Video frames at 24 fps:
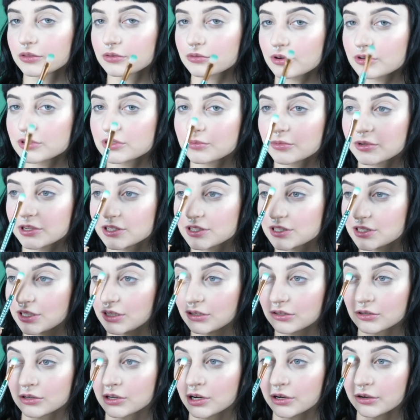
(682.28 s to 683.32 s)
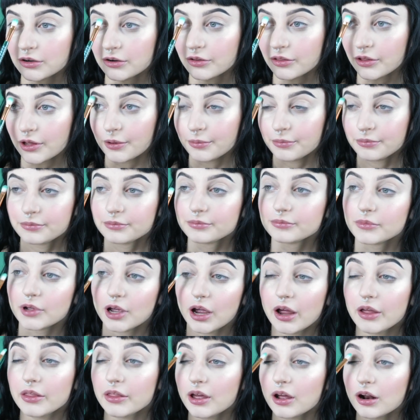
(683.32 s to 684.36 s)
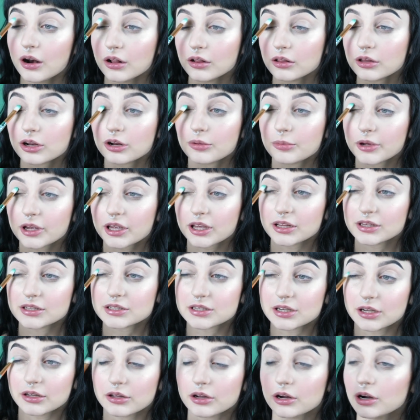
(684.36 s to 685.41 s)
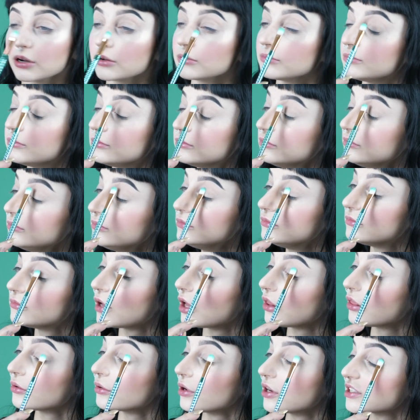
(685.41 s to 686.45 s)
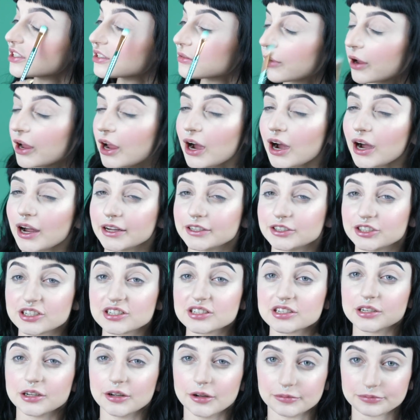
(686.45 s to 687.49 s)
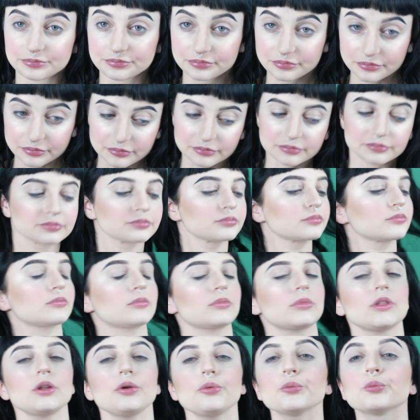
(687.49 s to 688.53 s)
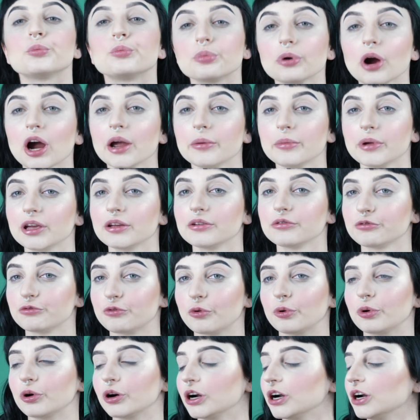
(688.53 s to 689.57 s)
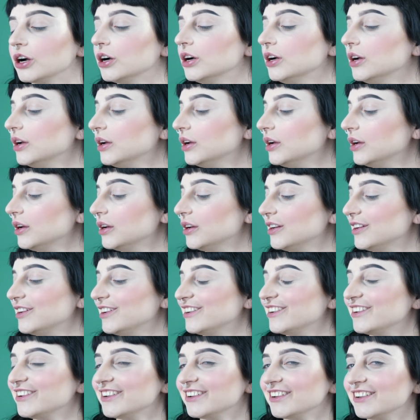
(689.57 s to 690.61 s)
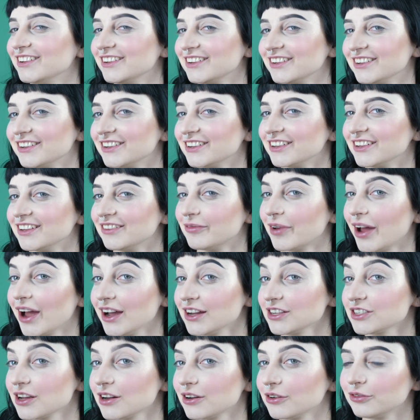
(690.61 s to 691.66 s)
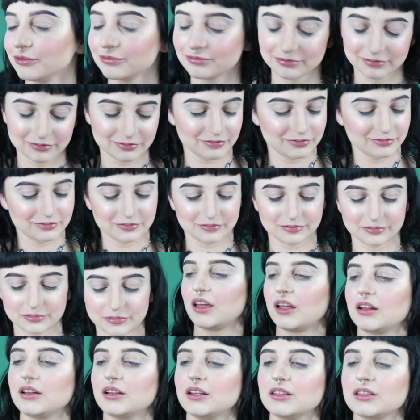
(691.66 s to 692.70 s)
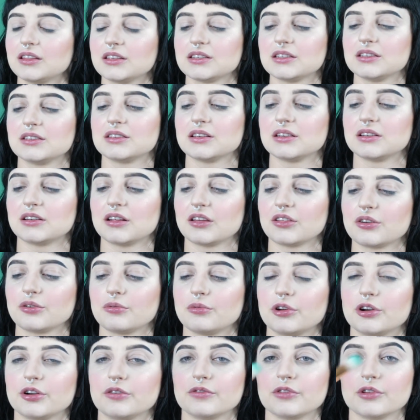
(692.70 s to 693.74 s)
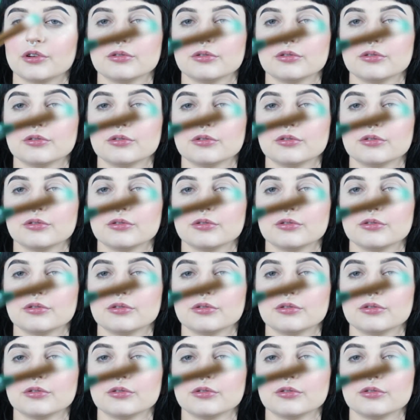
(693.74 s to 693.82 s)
throw some concealer under them, and then a little bit concealer on the rest of my eye just to prime it for my eyeshadow. And this is another one of